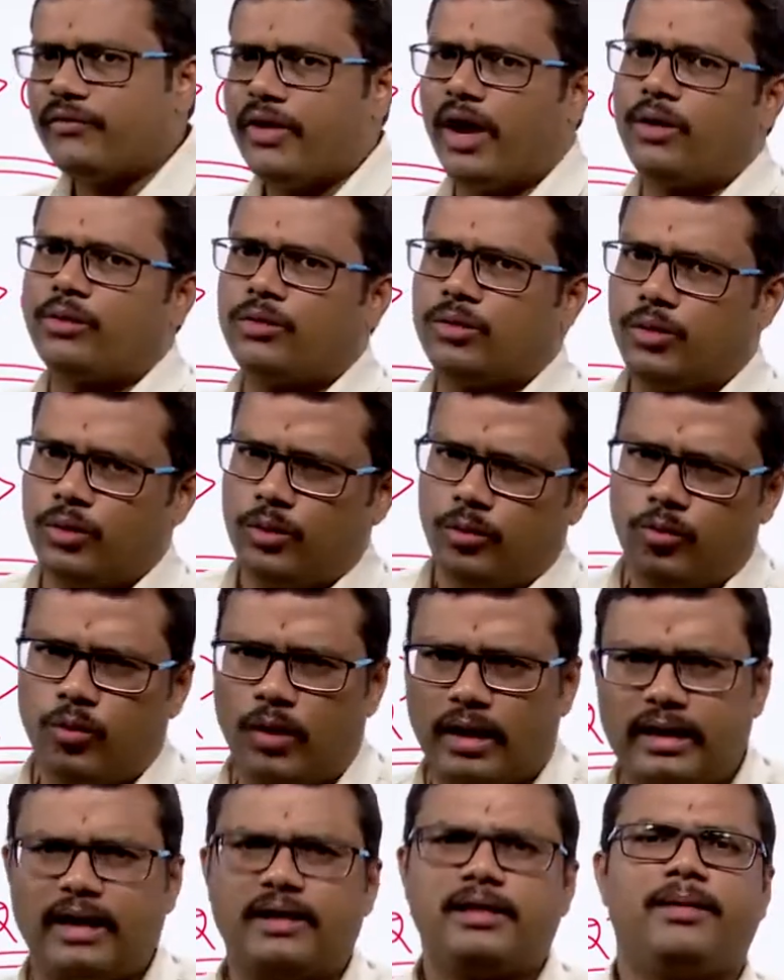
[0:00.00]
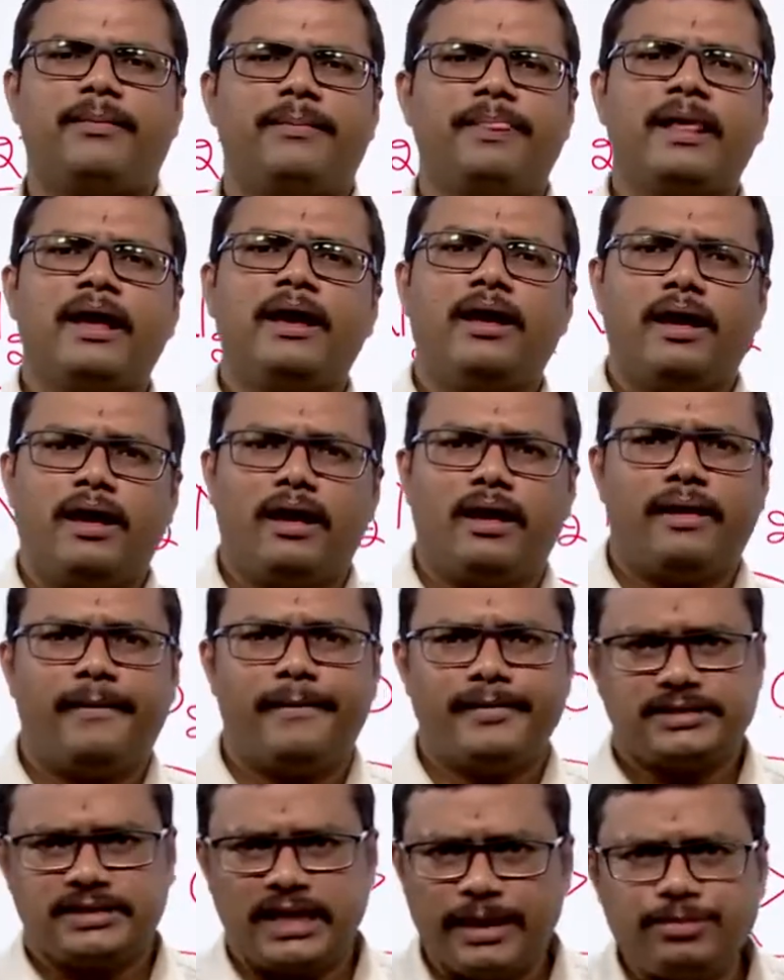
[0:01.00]
we have to do? What are
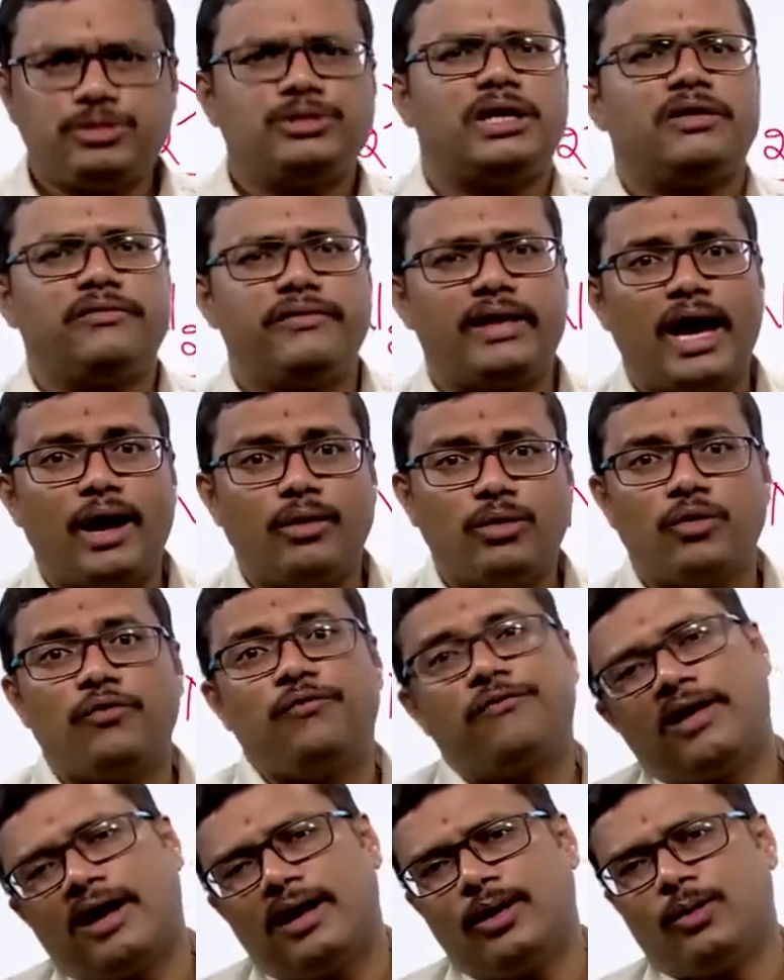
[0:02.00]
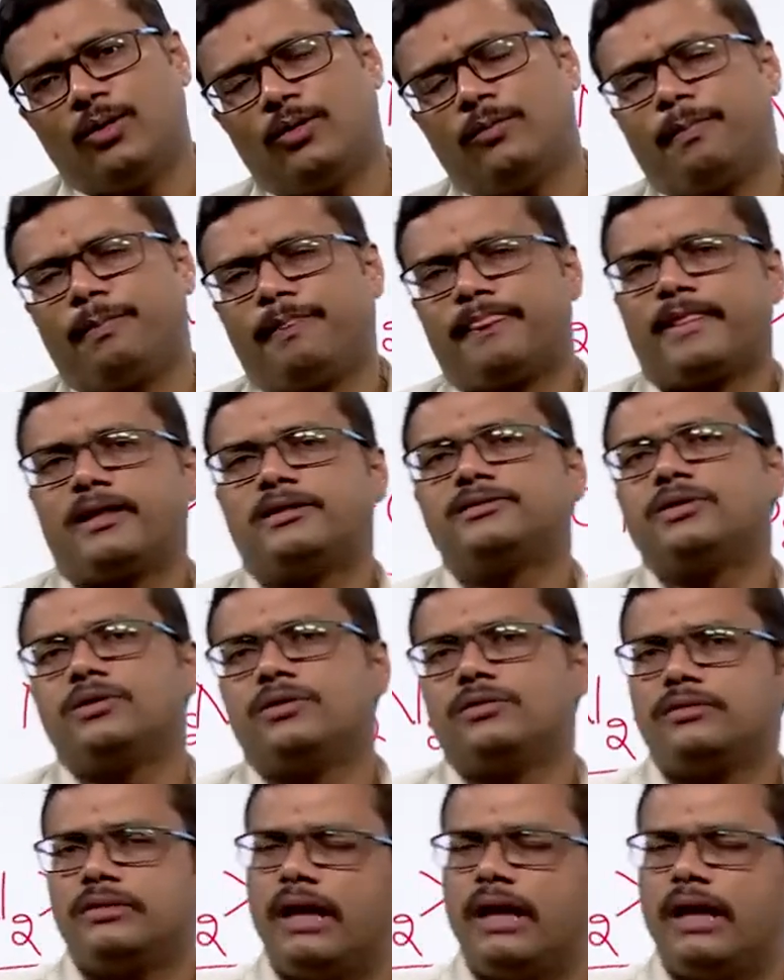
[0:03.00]
the steps that we have to follow? So,